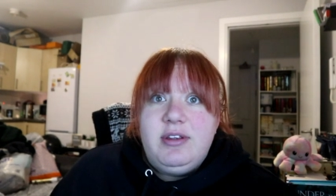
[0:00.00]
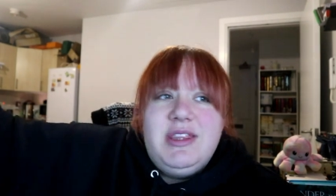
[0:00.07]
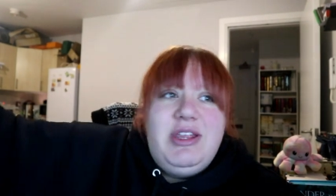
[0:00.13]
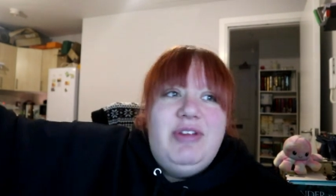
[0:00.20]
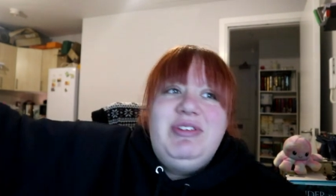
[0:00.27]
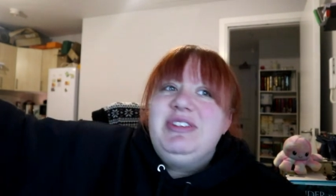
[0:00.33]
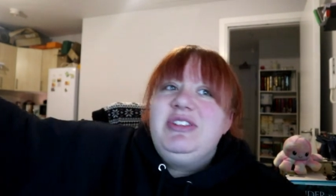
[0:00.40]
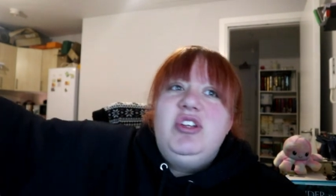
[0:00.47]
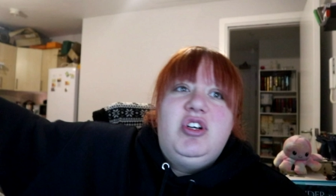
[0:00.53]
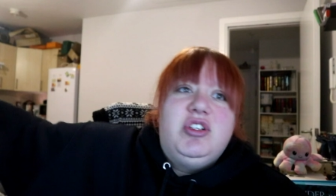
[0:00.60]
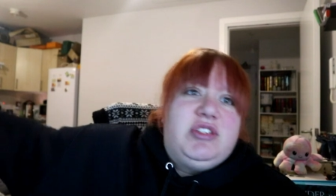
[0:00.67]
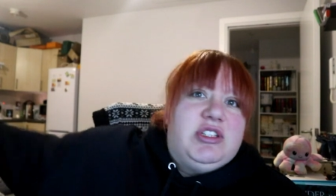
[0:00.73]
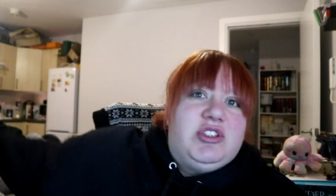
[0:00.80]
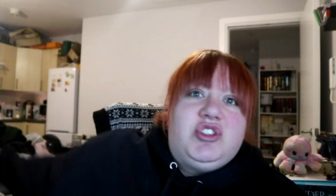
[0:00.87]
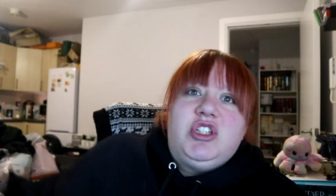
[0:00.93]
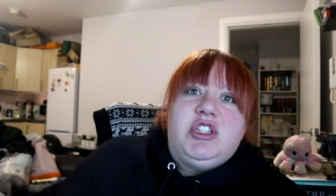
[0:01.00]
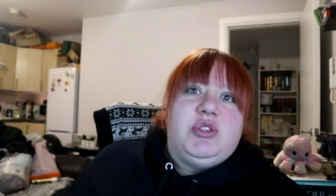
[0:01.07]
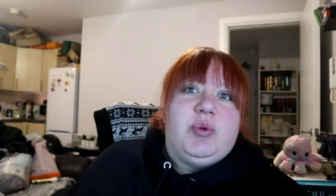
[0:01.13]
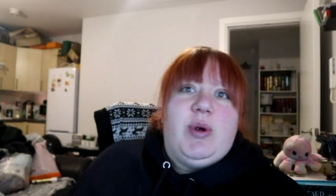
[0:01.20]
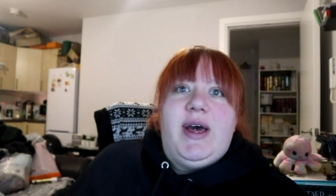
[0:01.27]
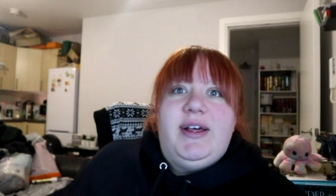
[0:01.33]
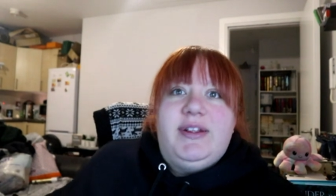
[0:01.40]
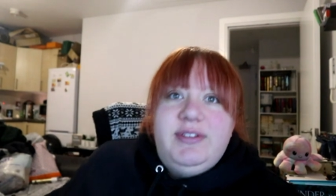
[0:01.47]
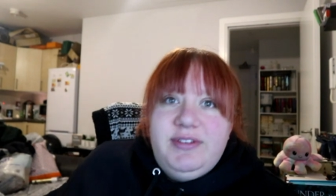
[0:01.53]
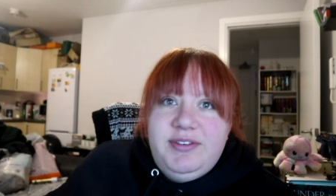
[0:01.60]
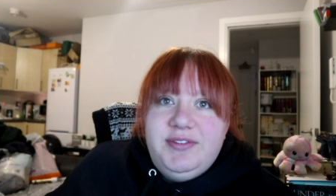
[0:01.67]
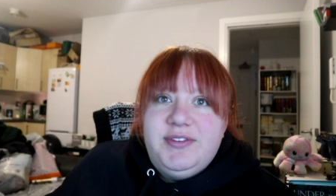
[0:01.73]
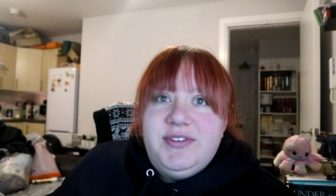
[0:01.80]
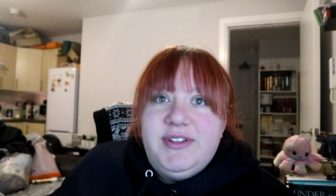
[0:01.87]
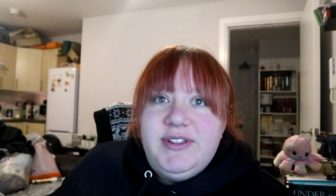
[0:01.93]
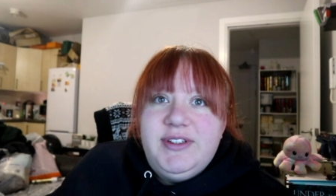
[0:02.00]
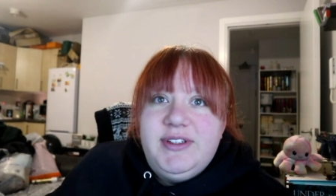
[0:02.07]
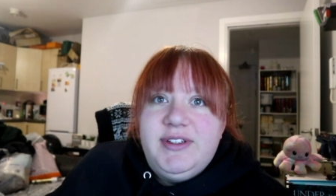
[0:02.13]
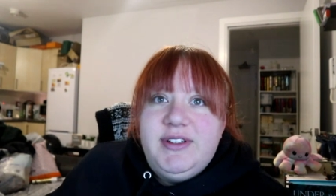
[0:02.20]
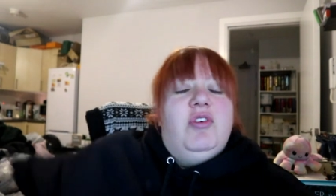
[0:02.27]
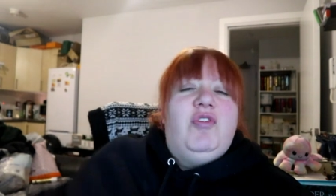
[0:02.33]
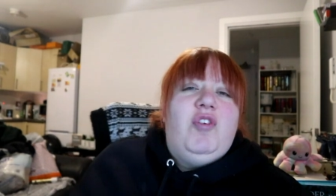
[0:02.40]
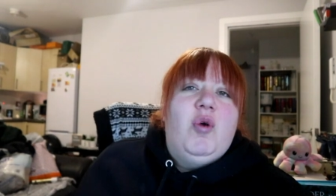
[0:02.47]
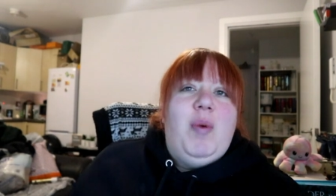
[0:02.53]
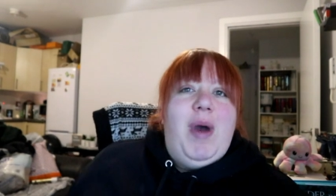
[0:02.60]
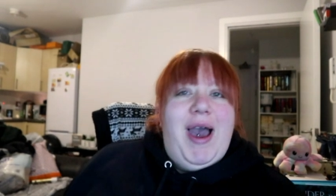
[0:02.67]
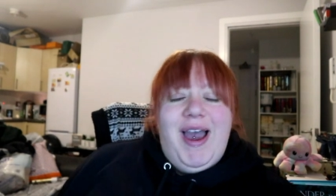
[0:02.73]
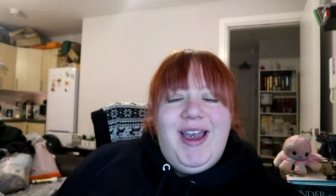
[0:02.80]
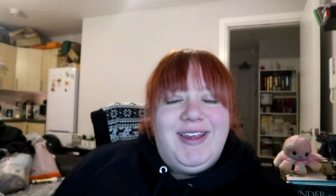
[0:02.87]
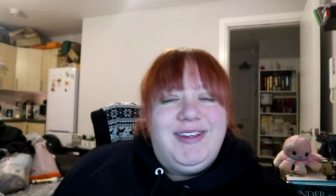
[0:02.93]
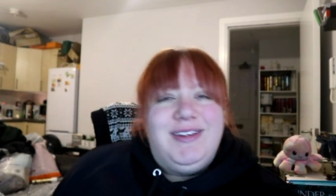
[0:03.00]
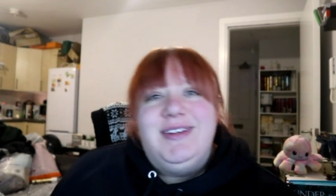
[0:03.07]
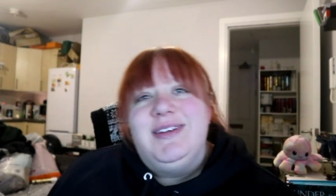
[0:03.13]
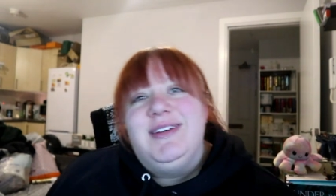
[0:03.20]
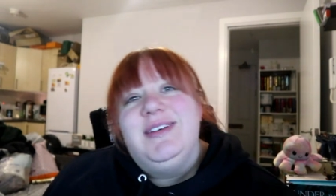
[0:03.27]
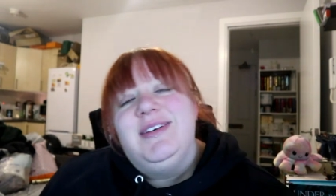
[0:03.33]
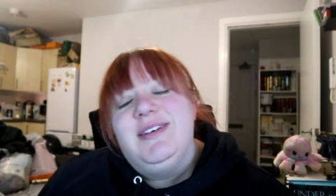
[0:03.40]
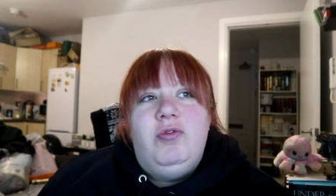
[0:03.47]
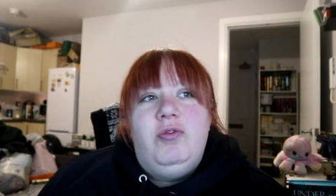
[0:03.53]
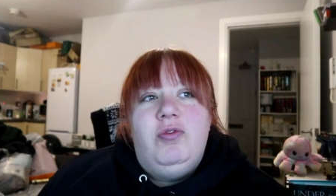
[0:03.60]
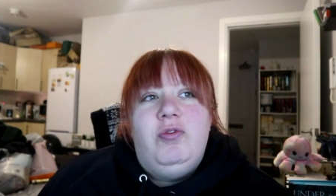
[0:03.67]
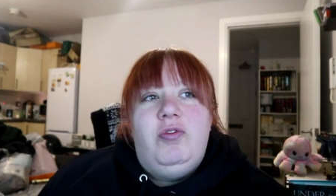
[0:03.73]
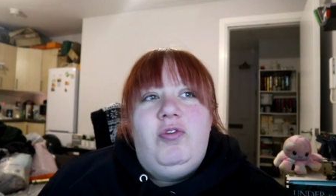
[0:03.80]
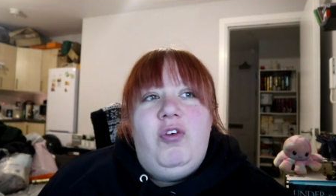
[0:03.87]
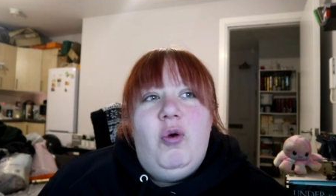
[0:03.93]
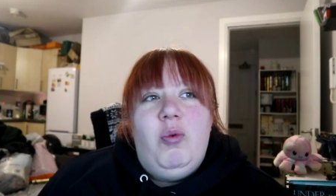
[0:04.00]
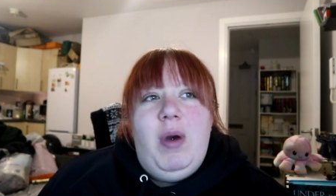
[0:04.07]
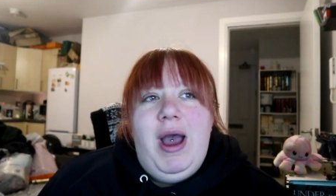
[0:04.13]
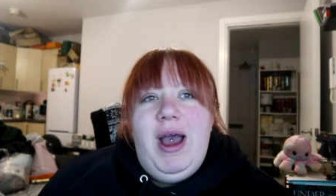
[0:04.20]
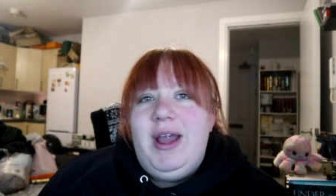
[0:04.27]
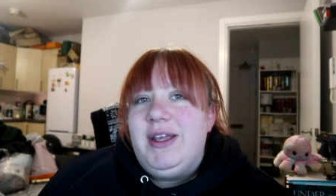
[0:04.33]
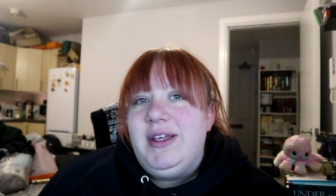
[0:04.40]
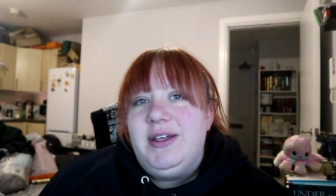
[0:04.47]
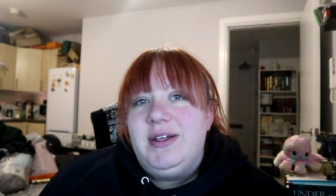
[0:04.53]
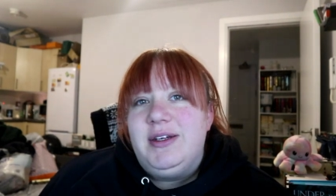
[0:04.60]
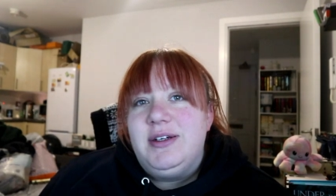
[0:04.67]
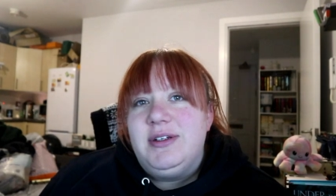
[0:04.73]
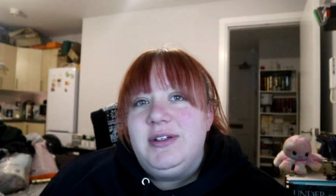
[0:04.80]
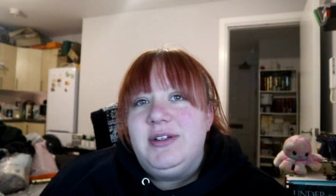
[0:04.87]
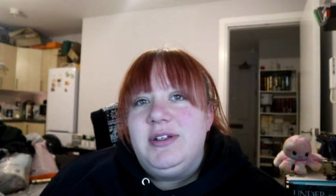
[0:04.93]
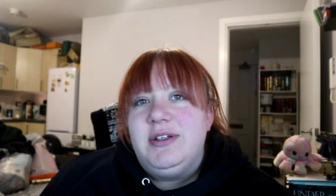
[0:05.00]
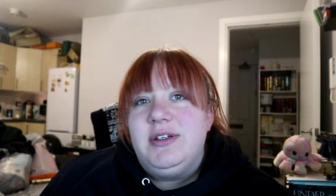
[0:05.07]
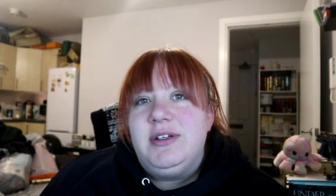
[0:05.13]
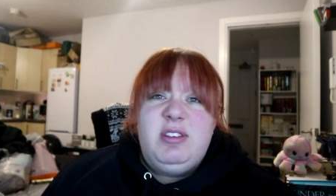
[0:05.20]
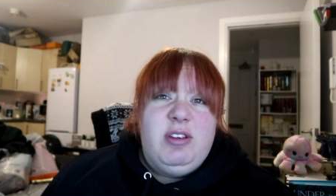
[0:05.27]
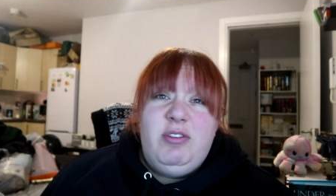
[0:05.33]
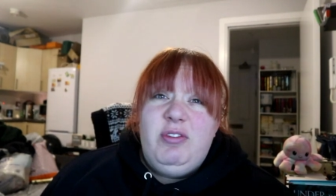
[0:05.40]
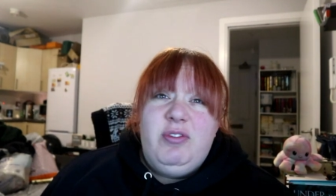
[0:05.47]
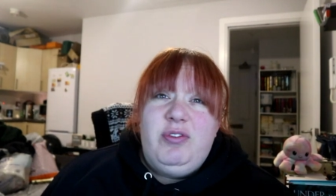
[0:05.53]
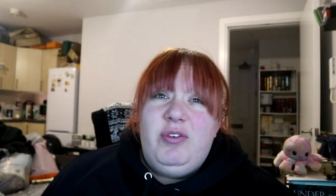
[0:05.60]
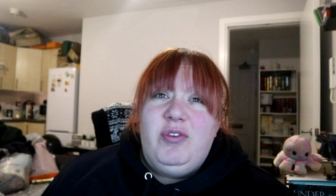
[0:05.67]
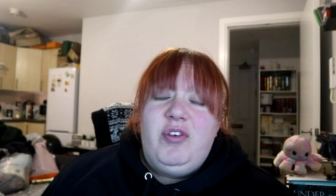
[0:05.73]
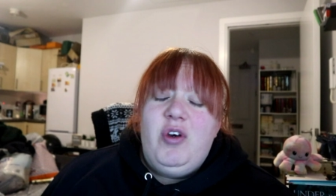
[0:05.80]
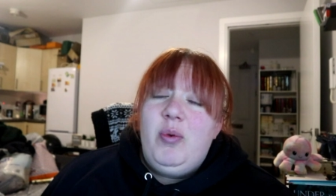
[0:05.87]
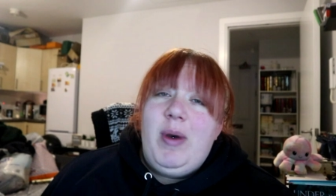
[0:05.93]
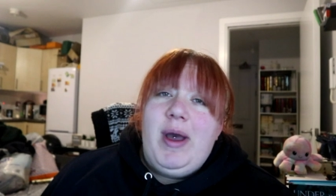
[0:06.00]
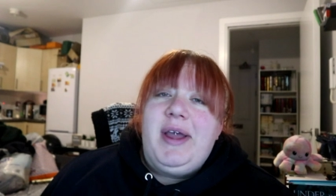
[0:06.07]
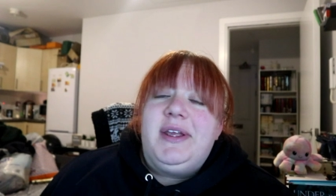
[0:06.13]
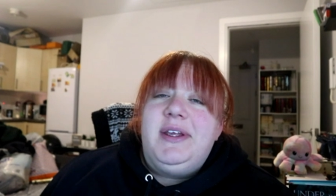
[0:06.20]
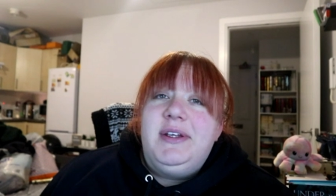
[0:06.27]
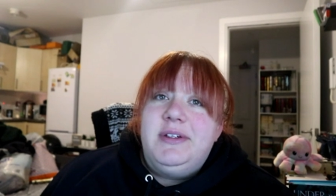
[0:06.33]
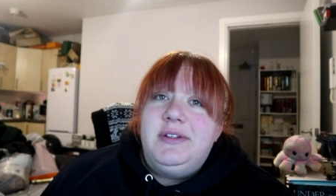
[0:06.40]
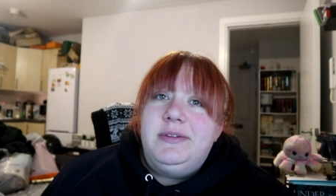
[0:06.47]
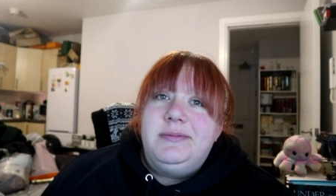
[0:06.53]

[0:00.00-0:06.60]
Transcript: There is no District 12. For why? For why? For, for why?